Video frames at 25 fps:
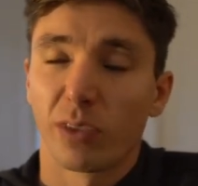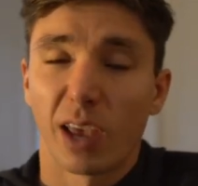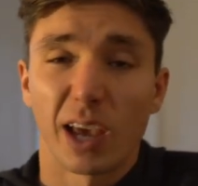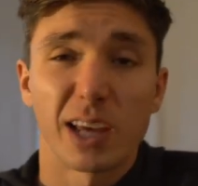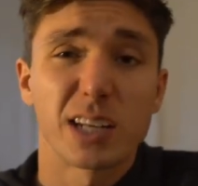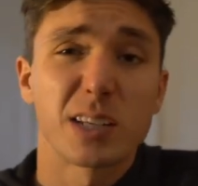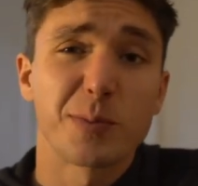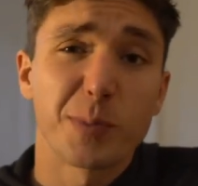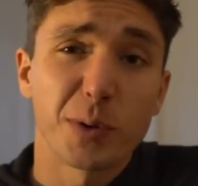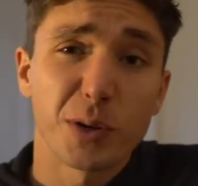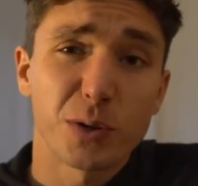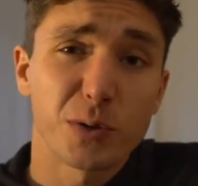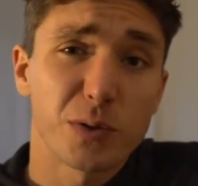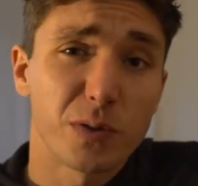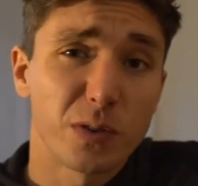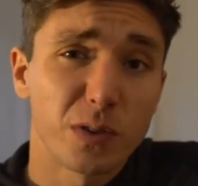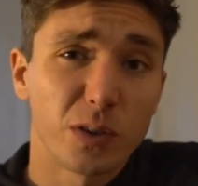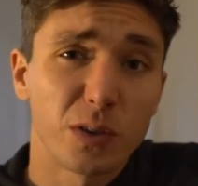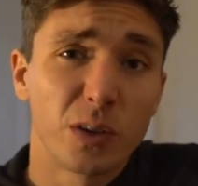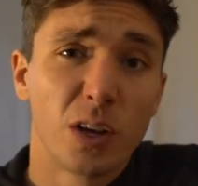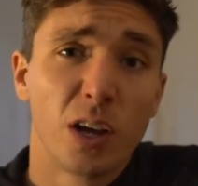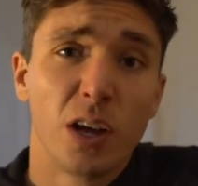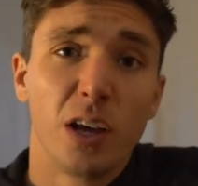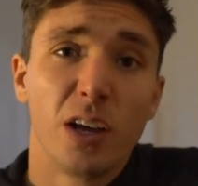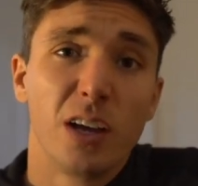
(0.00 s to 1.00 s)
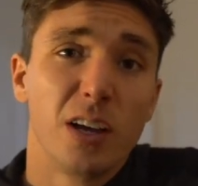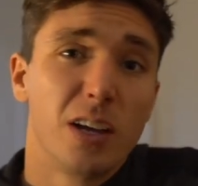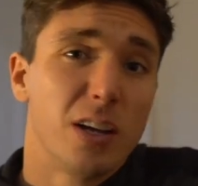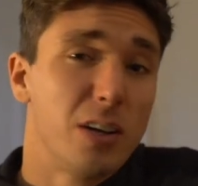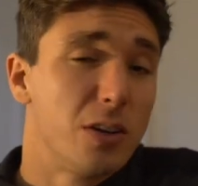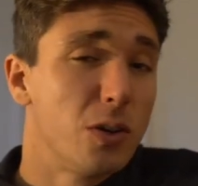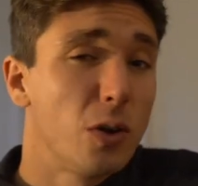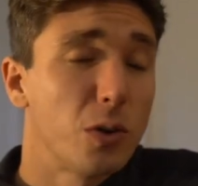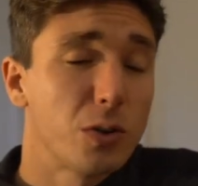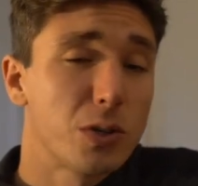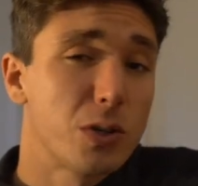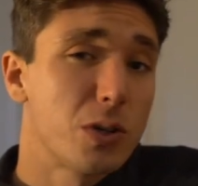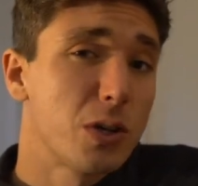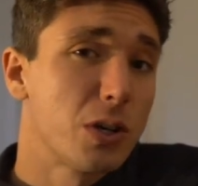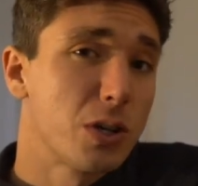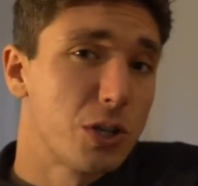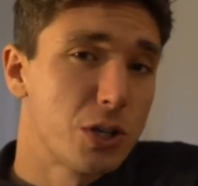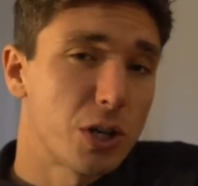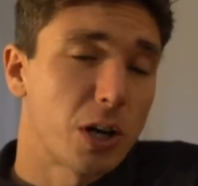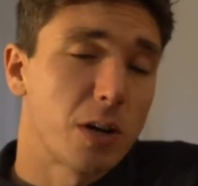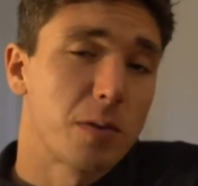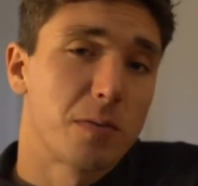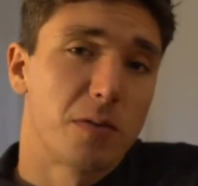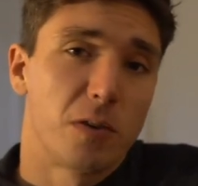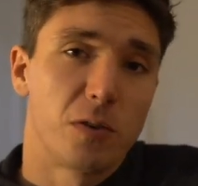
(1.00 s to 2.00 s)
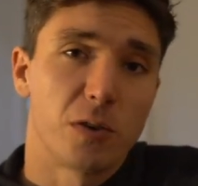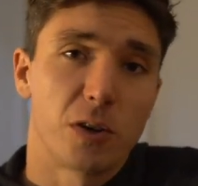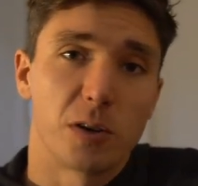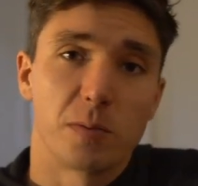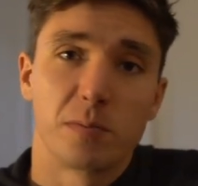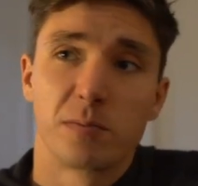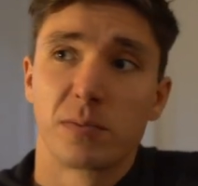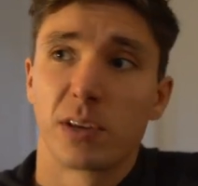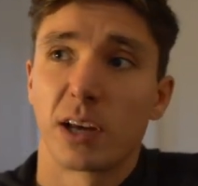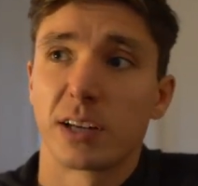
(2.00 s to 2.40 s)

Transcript: And to be honest with you, not doing junk volume.